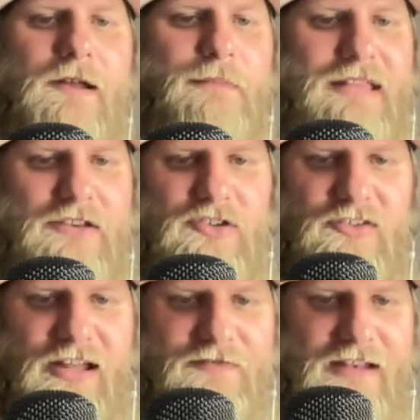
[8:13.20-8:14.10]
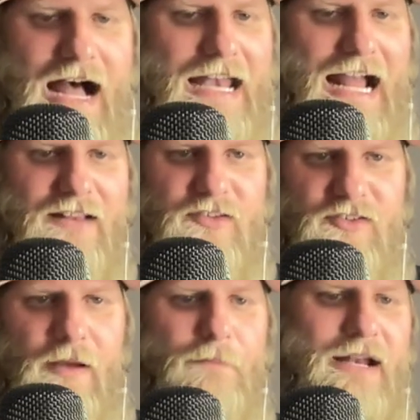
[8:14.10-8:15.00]
but they just have not had
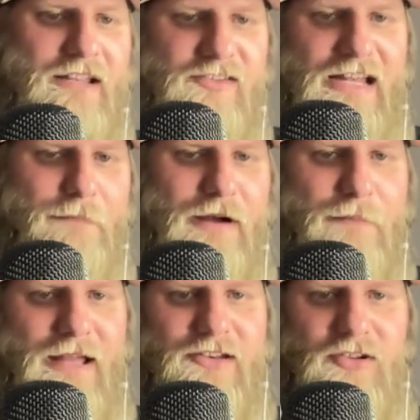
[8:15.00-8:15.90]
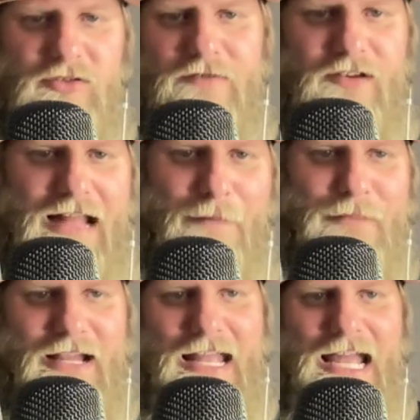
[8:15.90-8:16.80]
somebody step up and deliver that
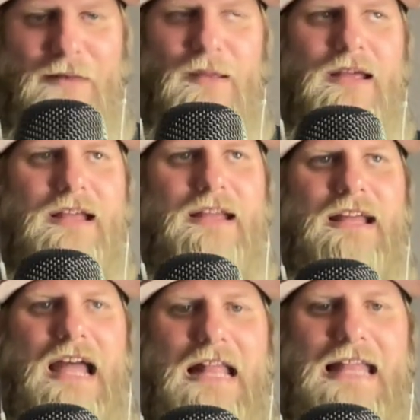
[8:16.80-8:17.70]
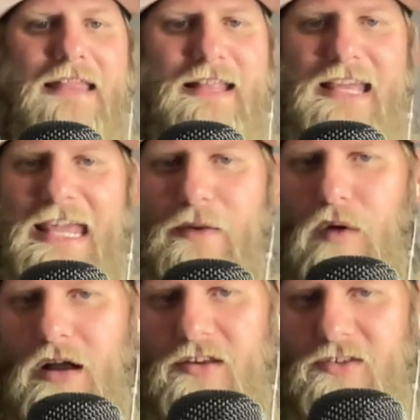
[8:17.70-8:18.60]
big hit. And then the key
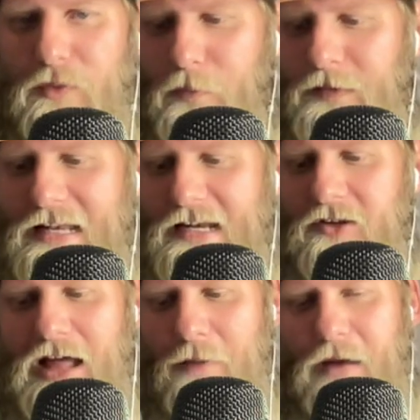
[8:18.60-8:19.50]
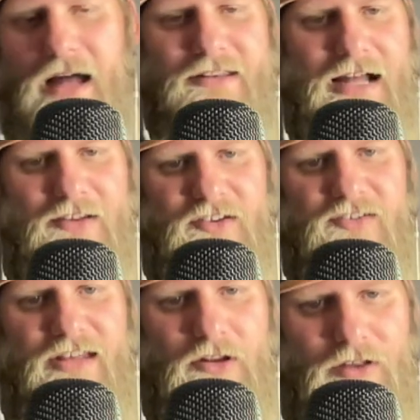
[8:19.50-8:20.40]
was they didn't allow Montas to
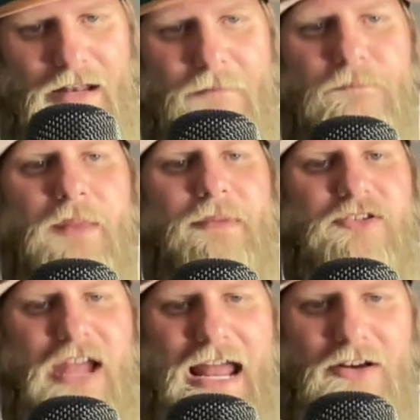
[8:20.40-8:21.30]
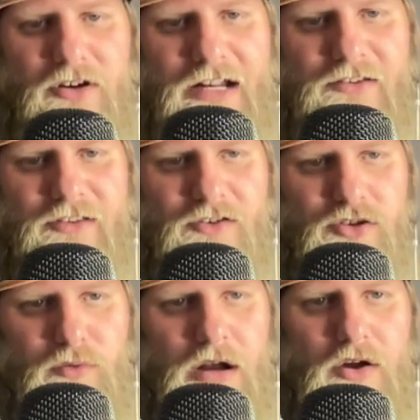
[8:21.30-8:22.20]
settle in. Mitch Haniger gets the
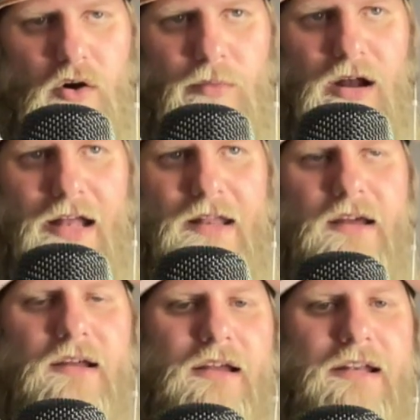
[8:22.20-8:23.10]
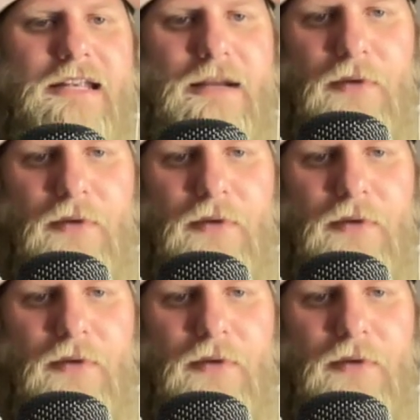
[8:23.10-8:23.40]
2-run home run. Nick